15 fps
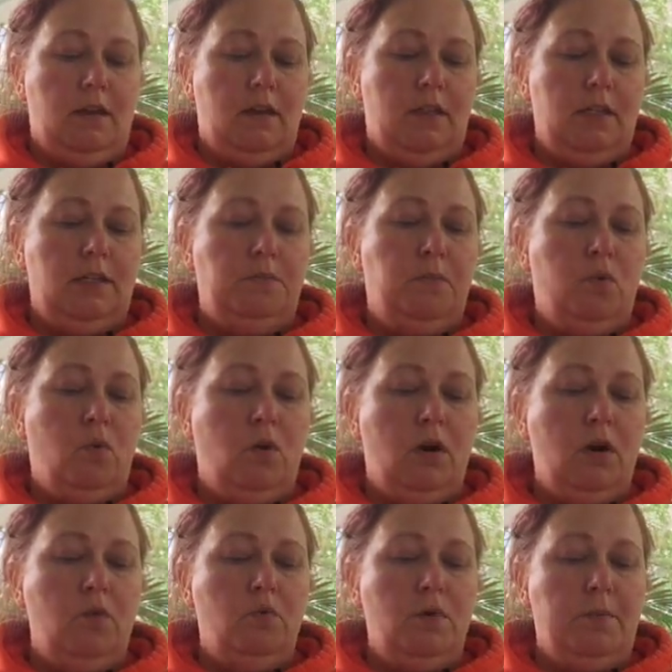this
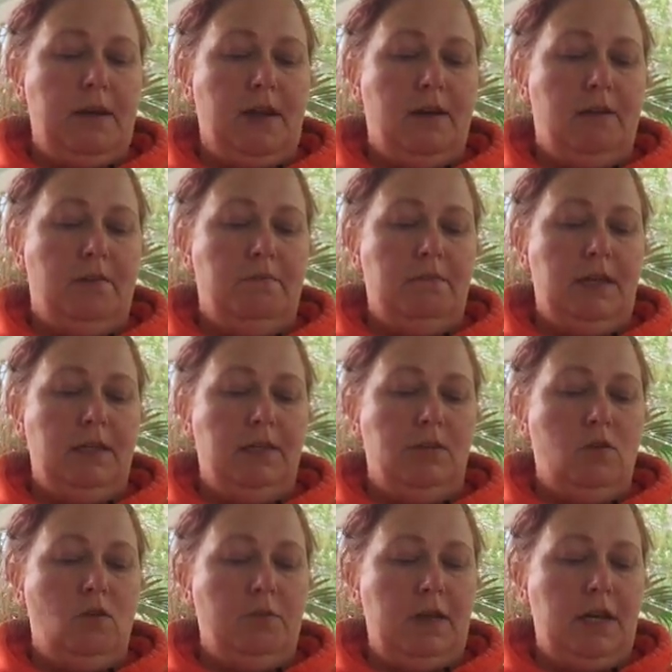poor woman made
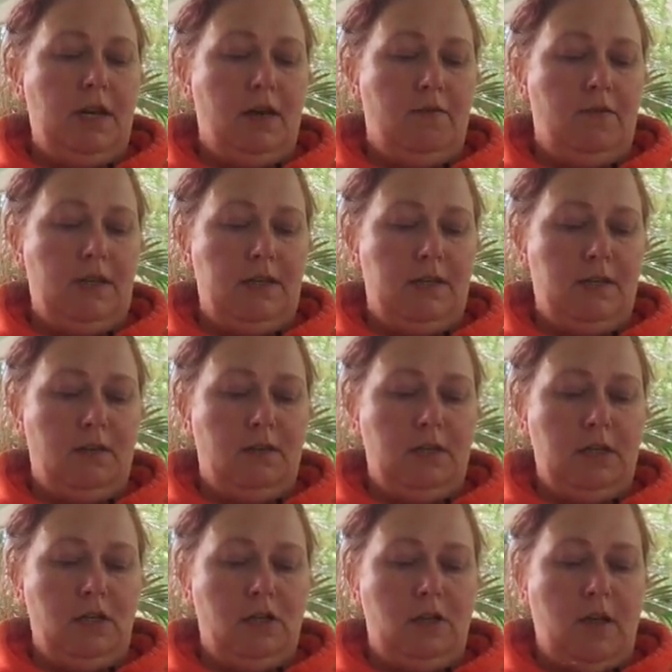so many of these little
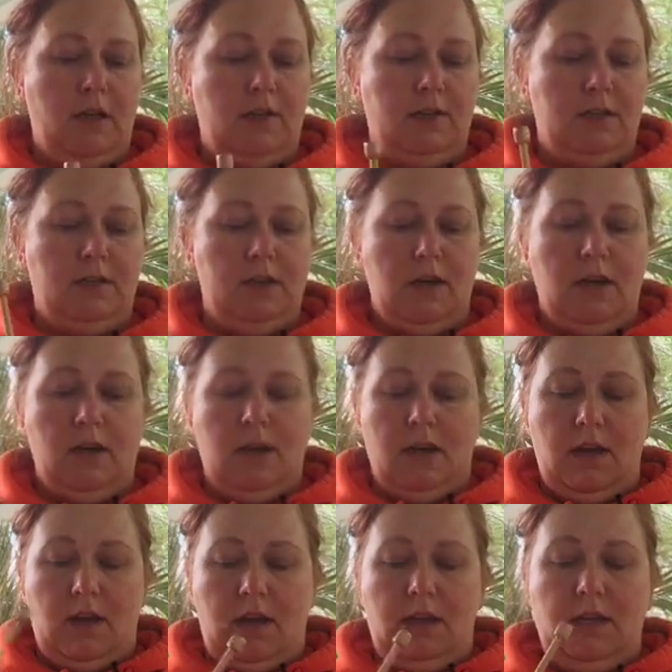dishcloths
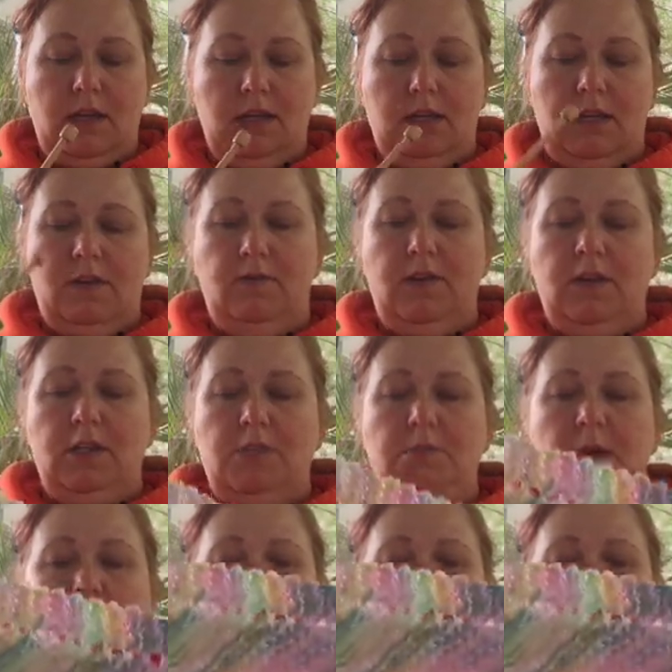and then didn't finish them up.